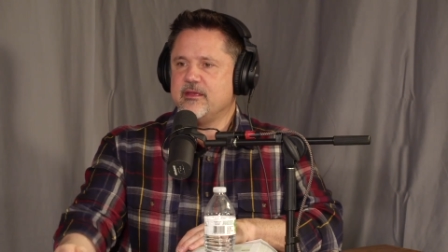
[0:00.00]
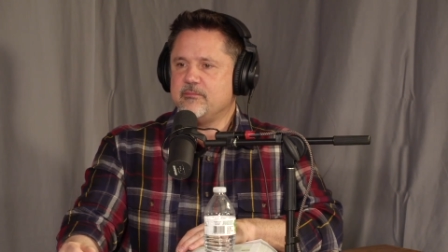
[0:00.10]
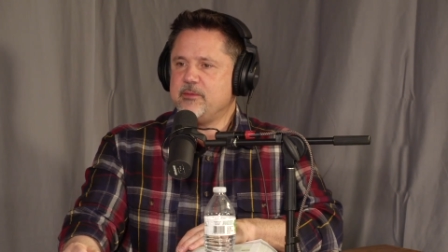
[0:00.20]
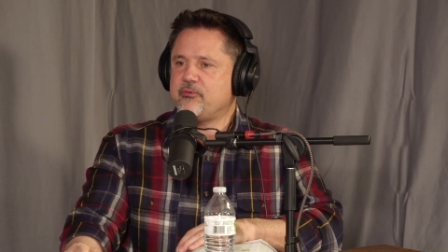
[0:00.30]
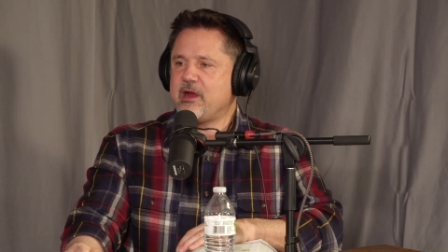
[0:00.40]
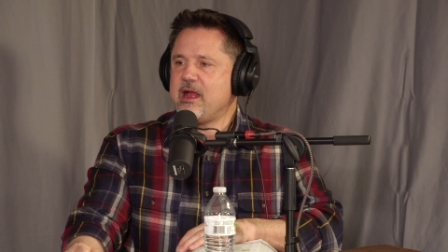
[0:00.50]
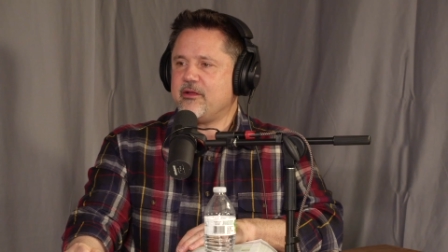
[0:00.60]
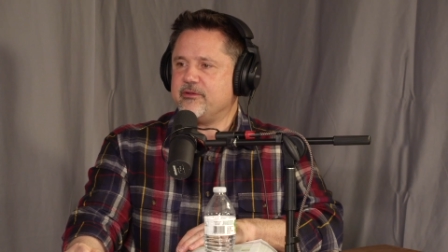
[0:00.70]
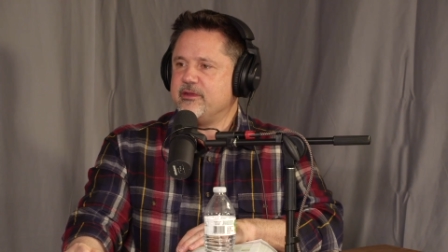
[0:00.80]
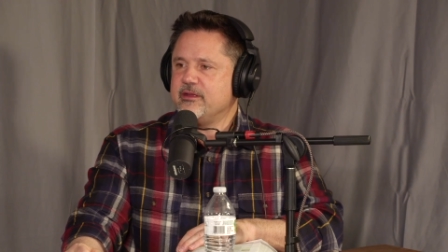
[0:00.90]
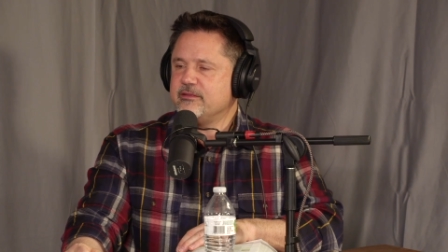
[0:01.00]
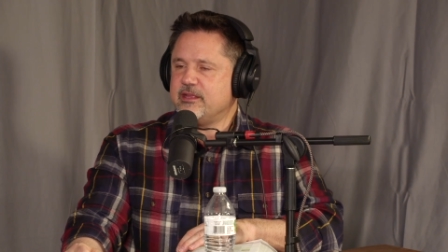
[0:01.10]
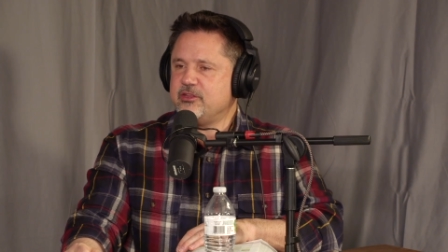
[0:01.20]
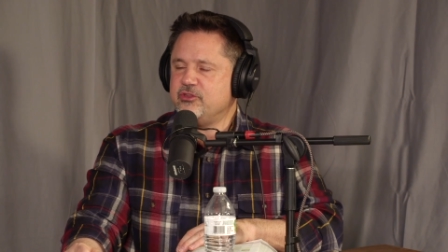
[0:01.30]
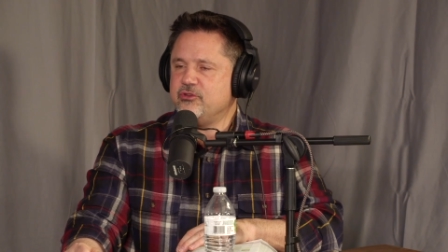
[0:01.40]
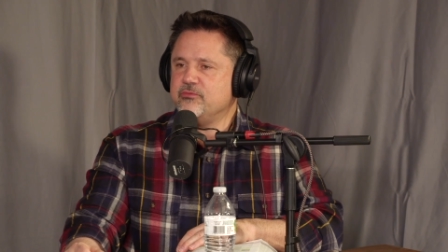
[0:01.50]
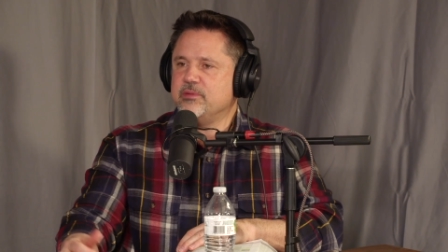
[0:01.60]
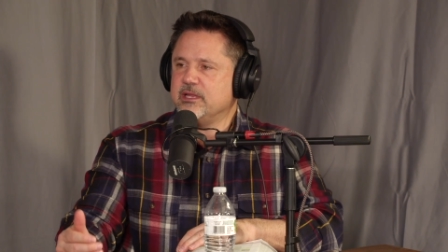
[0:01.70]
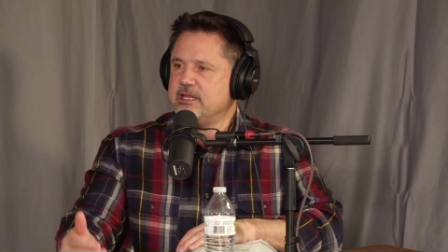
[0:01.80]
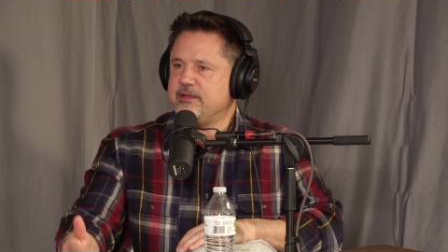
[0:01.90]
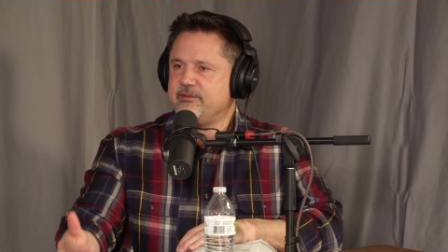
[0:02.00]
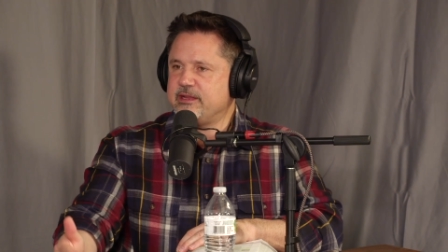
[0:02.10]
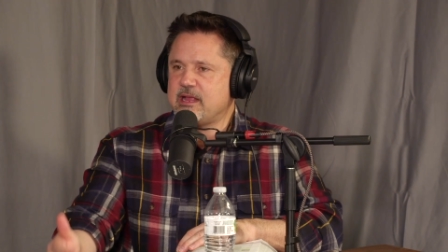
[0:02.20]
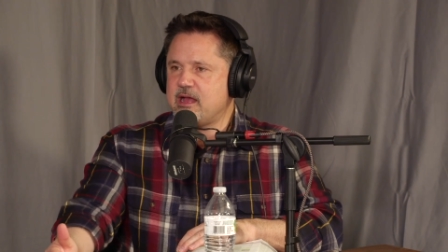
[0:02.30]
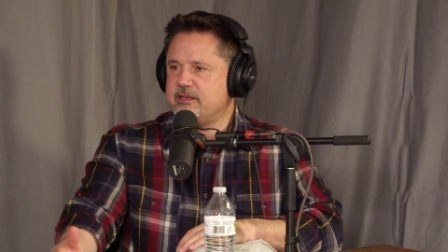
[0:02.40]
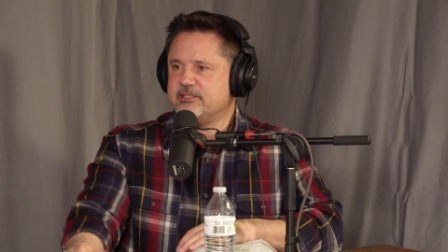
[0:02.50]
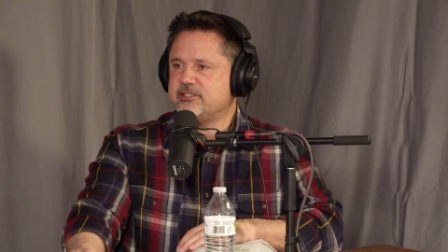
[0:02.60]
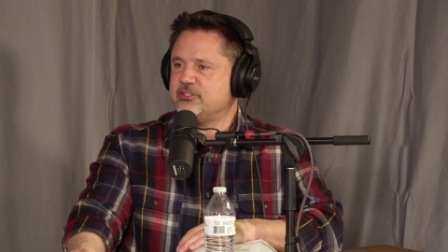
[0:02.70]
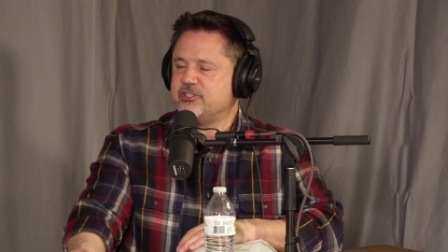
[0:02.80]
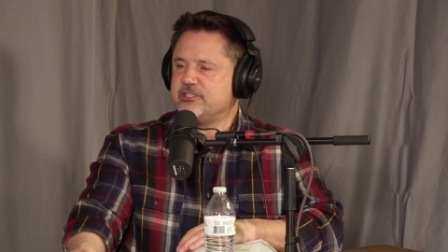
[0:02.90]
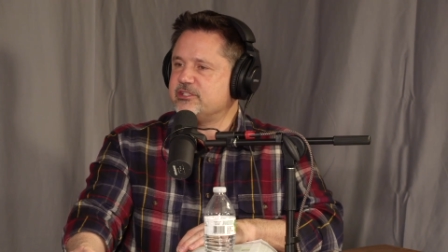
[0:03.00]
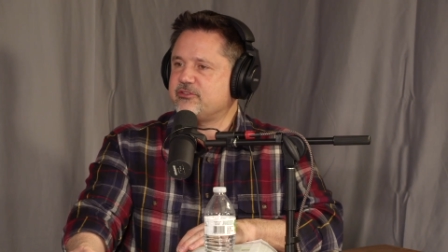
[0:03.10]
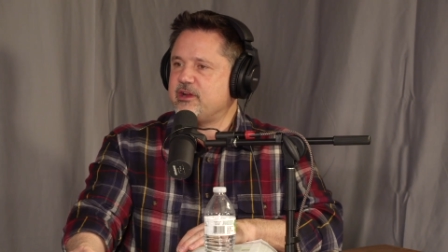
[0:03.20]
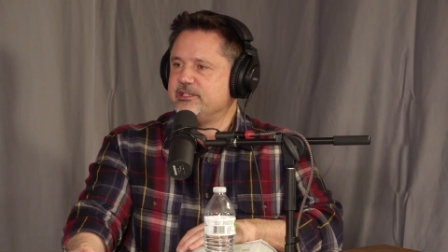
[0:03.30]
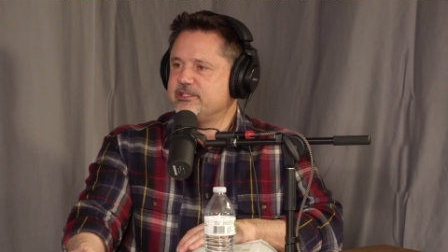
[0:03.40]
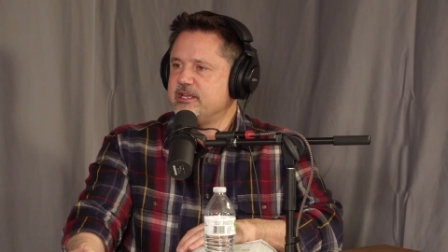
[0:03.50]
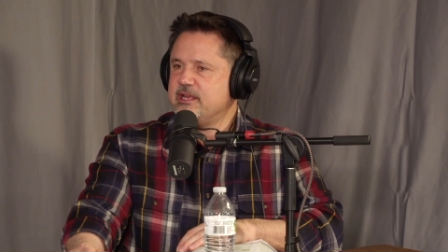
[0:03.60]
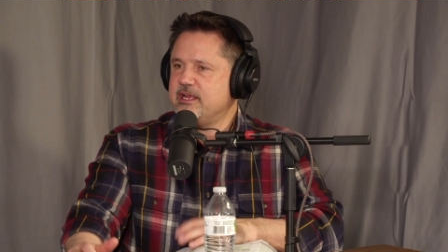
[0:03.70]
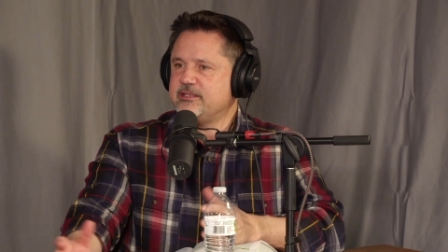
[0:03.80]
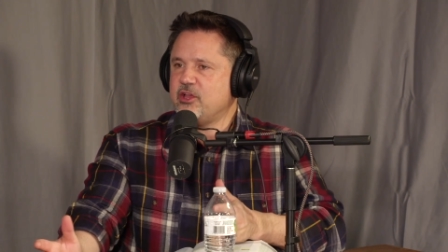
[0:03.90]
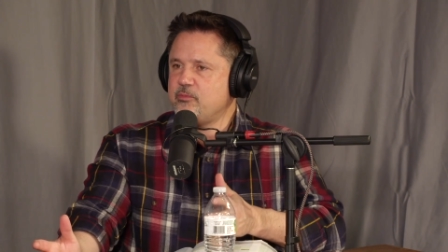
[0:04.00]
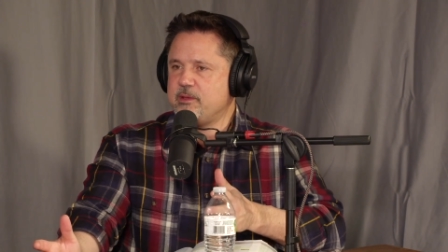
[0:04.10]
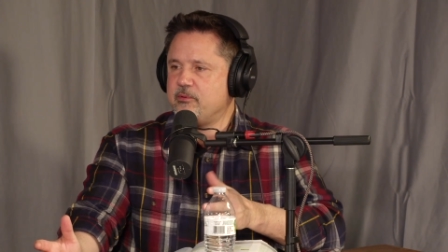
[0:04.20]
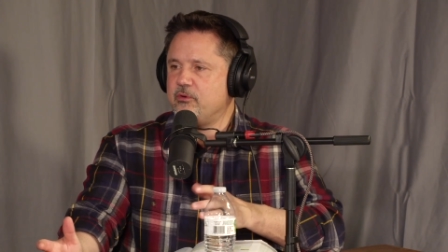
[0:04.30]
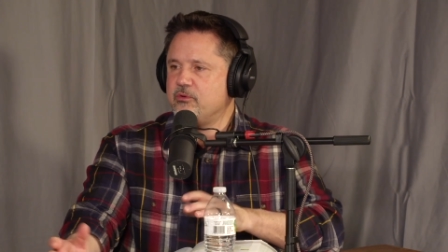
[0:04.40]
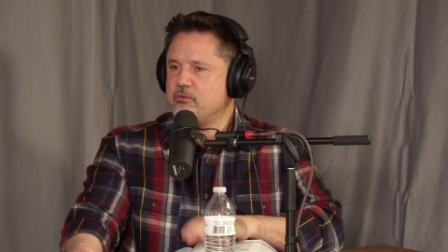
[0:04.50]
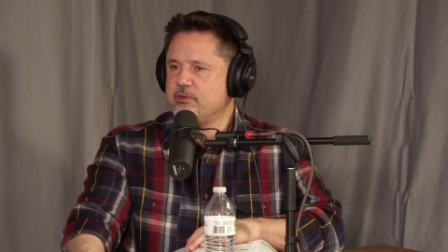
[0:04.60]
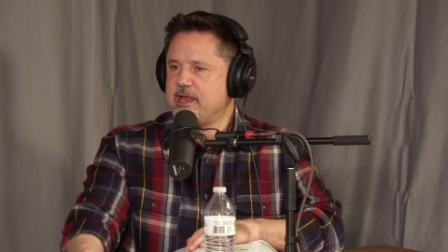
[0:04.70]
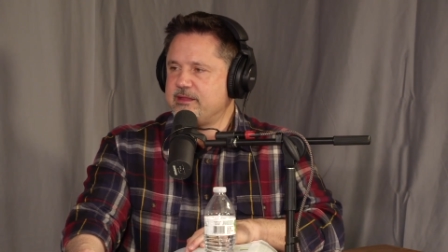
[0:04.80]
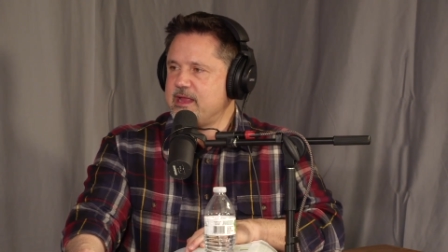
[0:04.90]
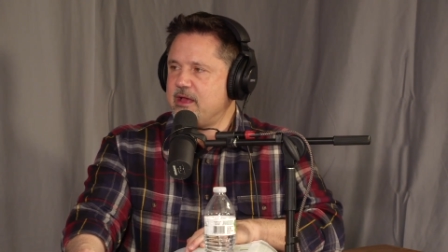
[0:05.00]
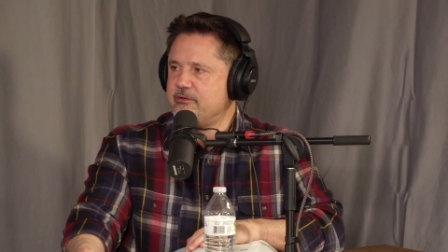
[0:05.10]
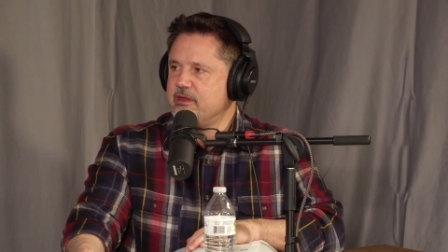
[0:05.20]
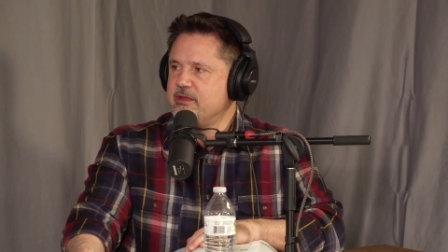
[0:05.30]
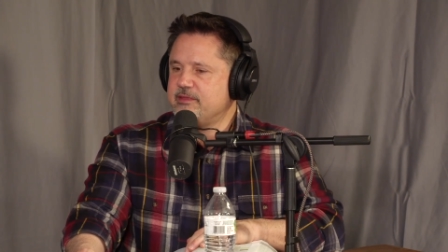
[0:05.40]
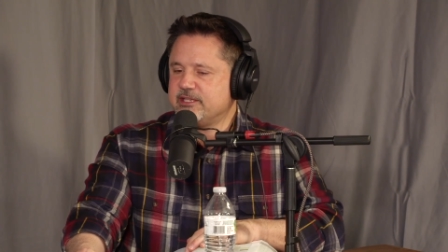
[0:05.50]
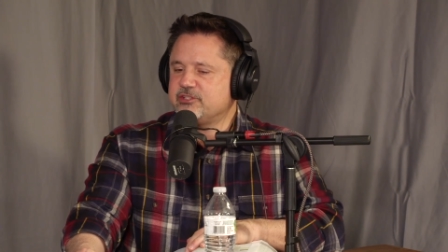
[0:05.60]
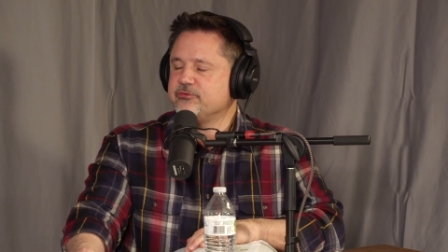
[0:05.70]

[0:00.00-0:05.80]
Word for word: be proud that you believe in God and his son, Jesus Christ and tell people without a doubt, that's the